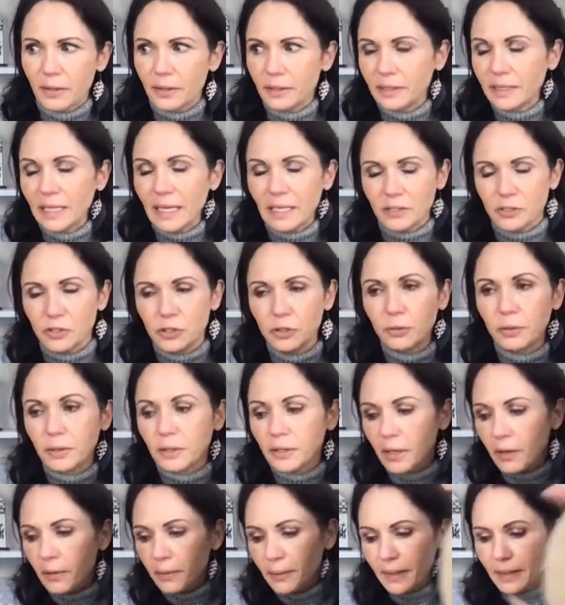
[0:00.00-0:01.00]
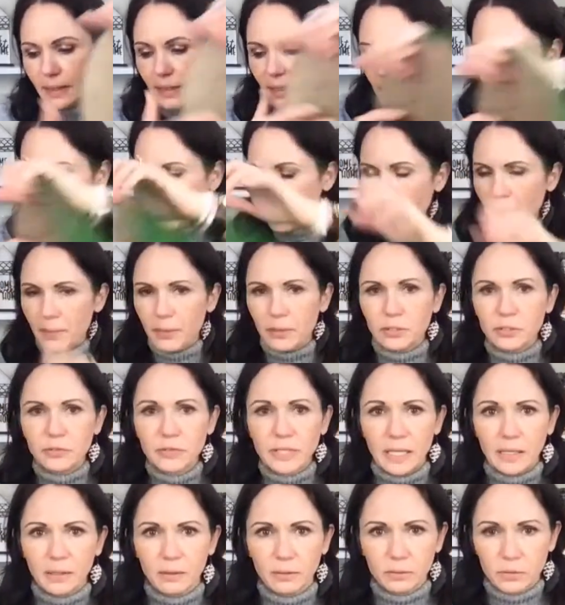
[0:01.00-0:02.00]
yes, you can go in and buy a bunch of
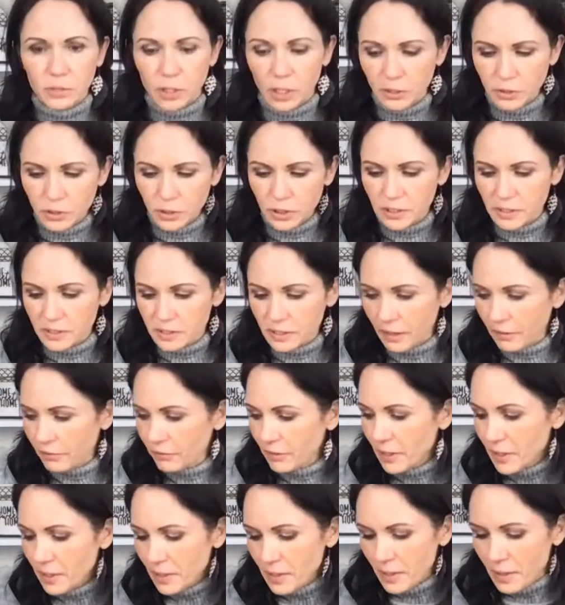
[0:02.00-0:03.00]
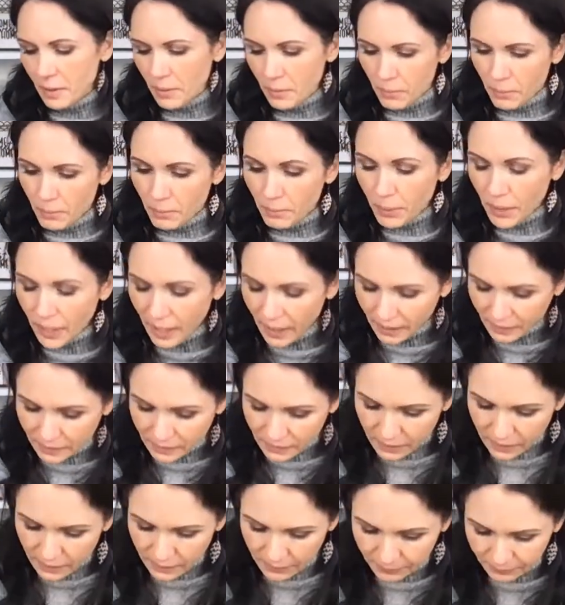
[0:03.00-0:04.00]
that little tchotchke stuff,
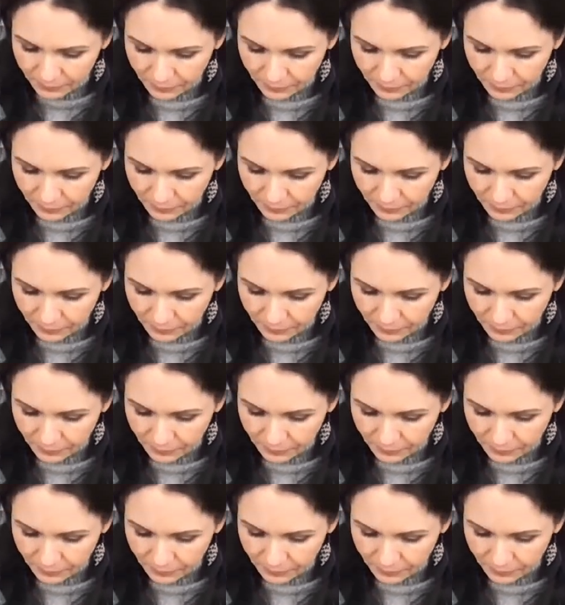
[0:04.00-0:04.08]
but